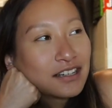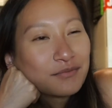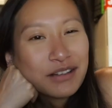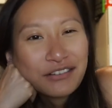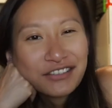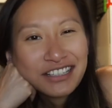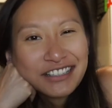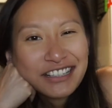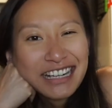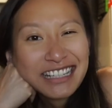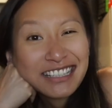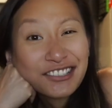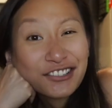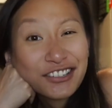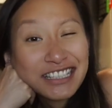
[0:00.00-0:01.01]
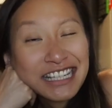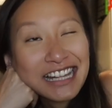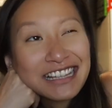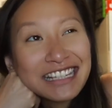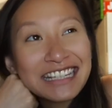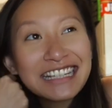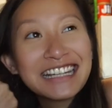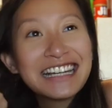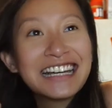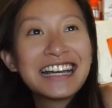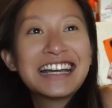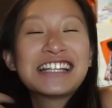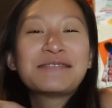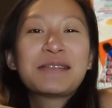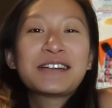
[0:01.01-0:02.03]
I'm not really good at storytelling,
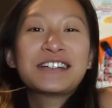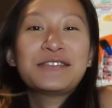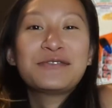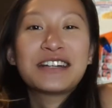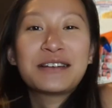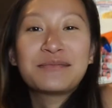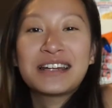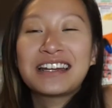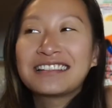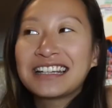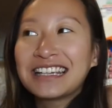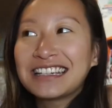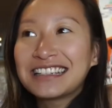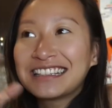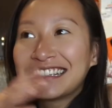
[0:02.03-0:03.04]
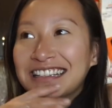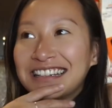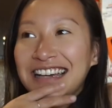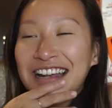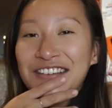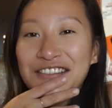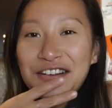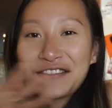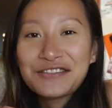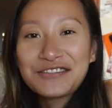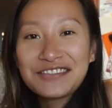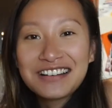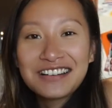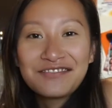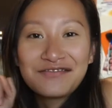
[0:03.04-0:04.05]
especially when I'm not like, I don't know,
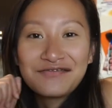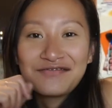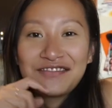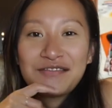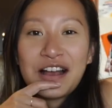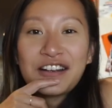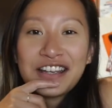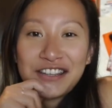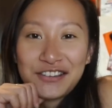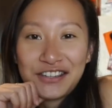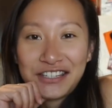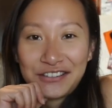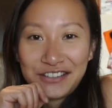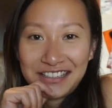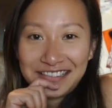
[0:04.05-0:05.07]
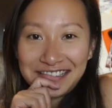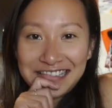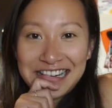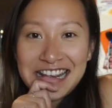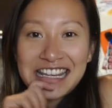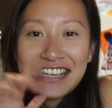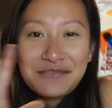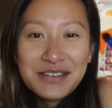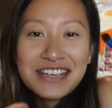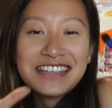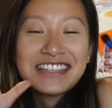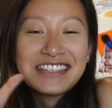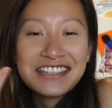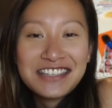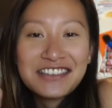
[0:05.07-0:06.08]
I'll get used to it. Give
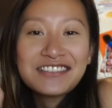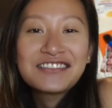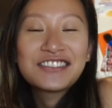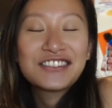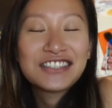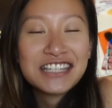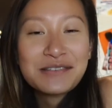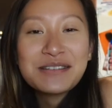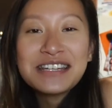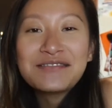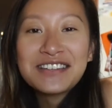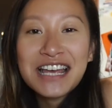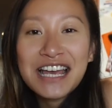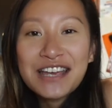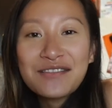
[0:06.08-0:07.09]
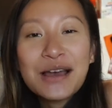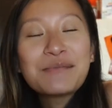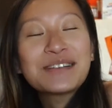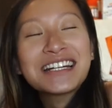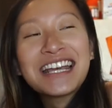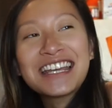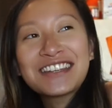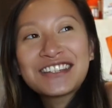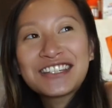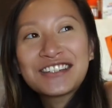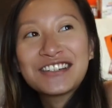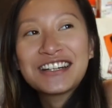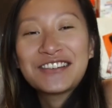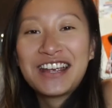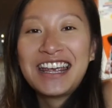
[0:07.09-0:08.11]
me, just give me some time, I'm gonna get used to
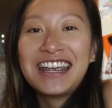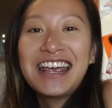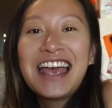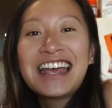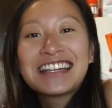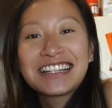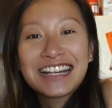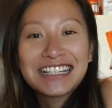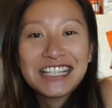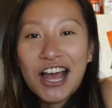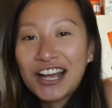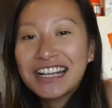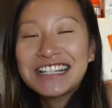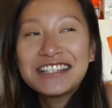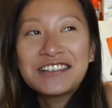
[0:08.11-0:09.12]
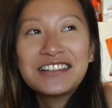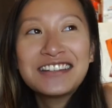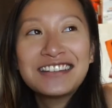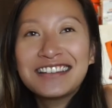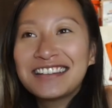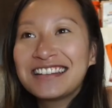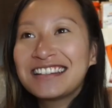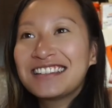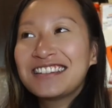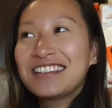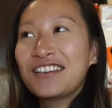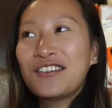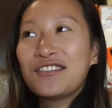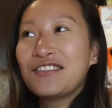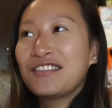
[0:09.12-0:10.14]
it, okay? It's like talking to,
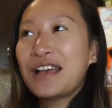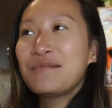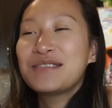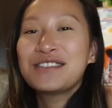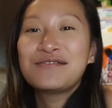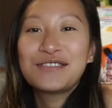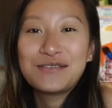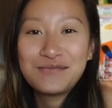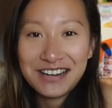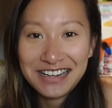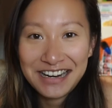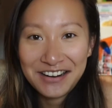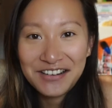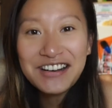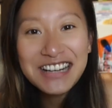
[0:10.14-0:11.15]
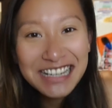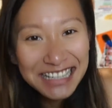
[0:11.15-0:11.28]
to empty room right now.